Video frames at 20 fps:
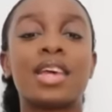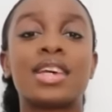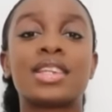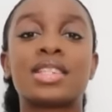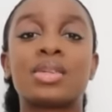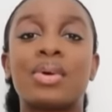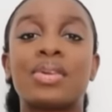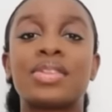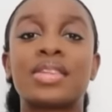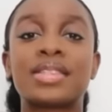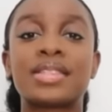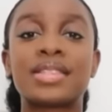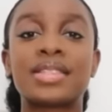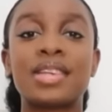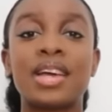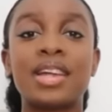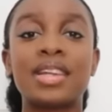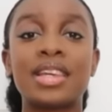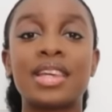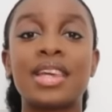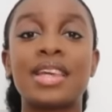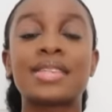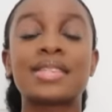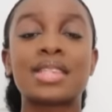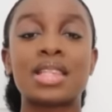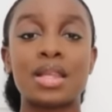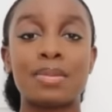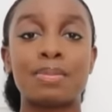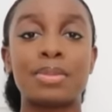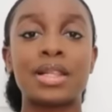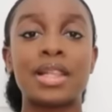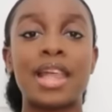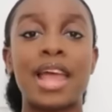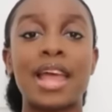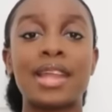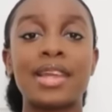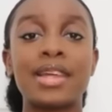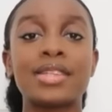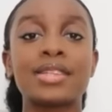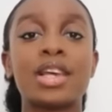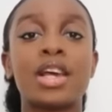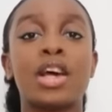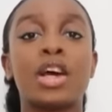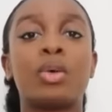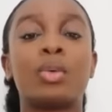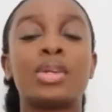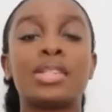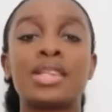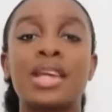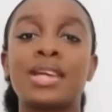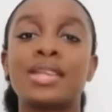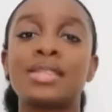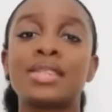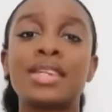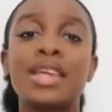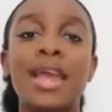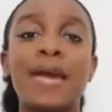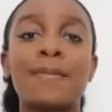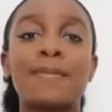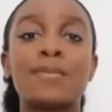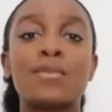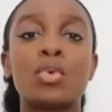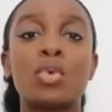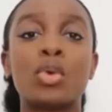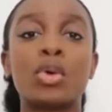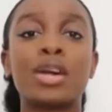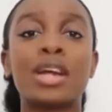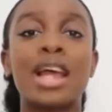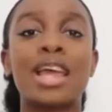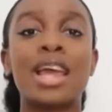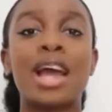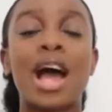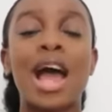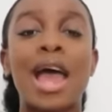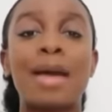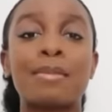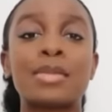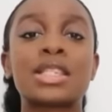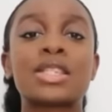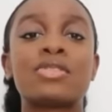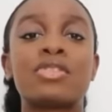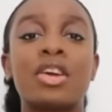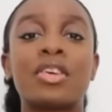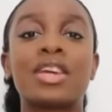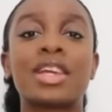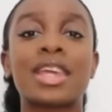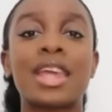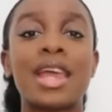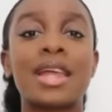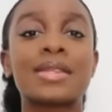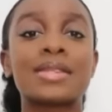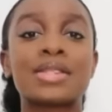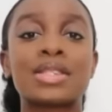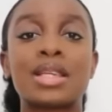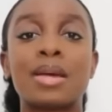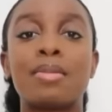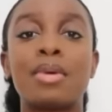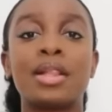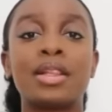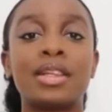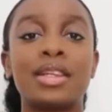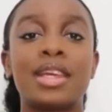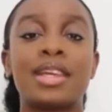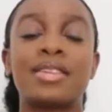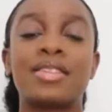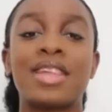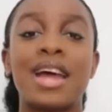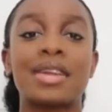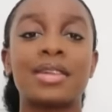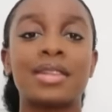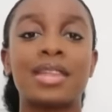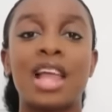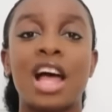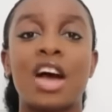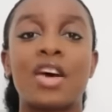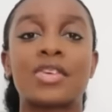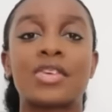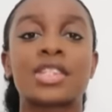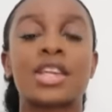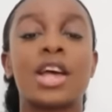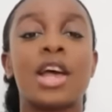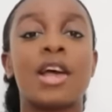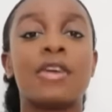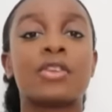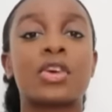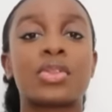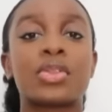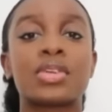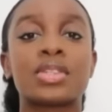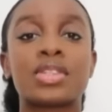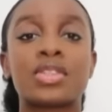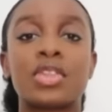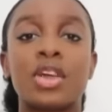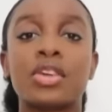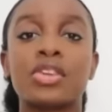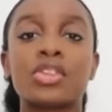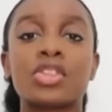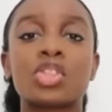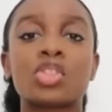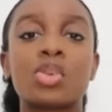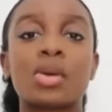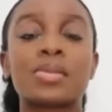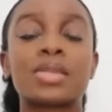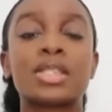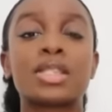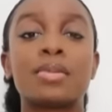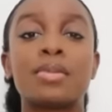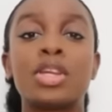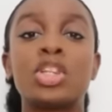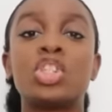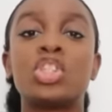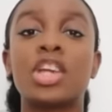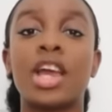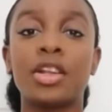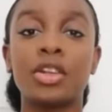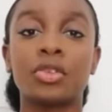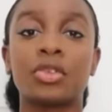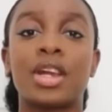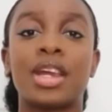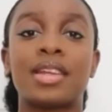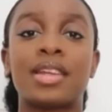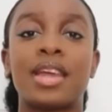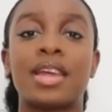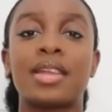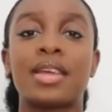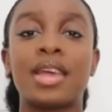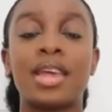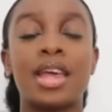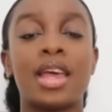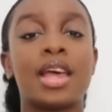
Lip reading: So when the sun heats the planet, we tend to get more atmospheric instability, and that allows for those thunderstorms to be generated.